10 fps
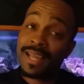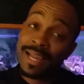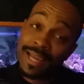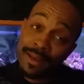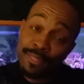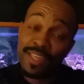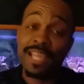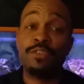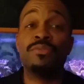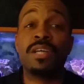I got to
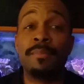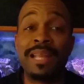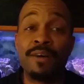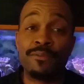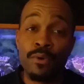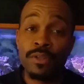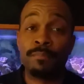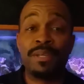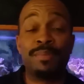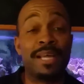thank you coming out for all the
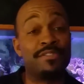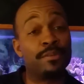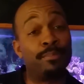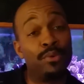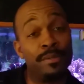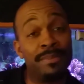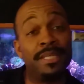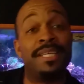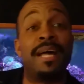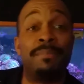people that have supported me
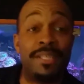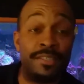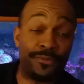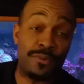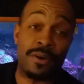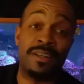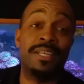and got me this far.